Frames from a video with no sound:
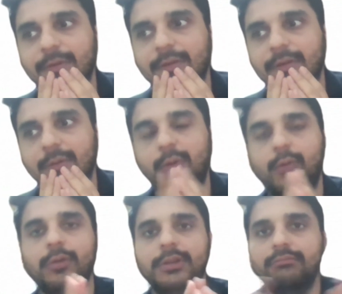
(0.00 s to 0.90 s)

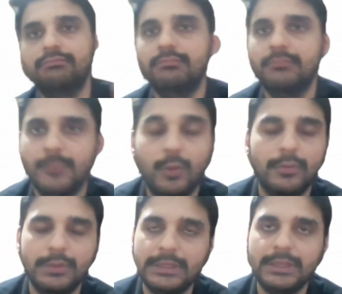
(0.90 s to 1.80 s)
recording
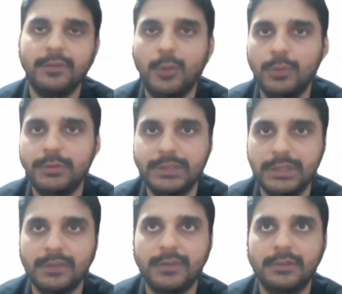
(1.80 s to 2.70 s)
or leaking the whole
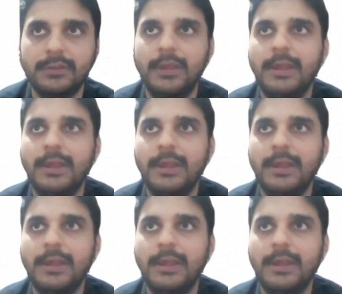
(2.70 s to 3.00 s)
data set,